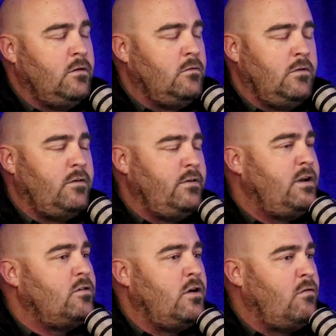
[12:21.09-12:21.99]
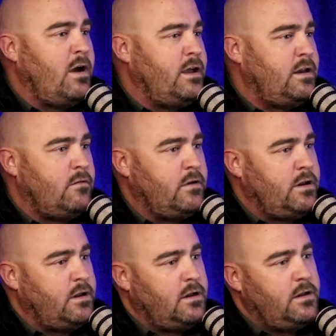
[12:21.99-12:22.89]
We don't know why he did what he
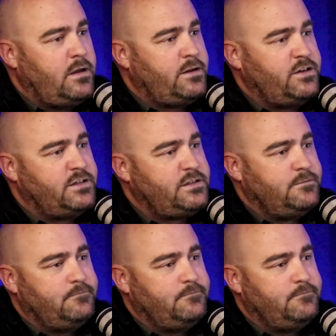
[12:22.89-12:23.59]
did. It just.